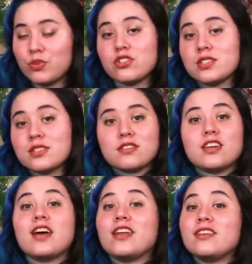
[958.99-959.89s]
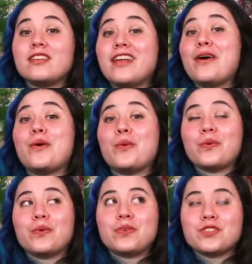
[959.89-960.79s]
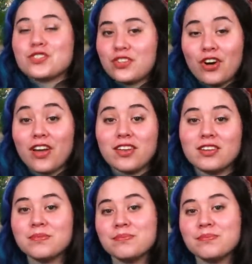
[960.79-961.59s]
which is, again, now just gone.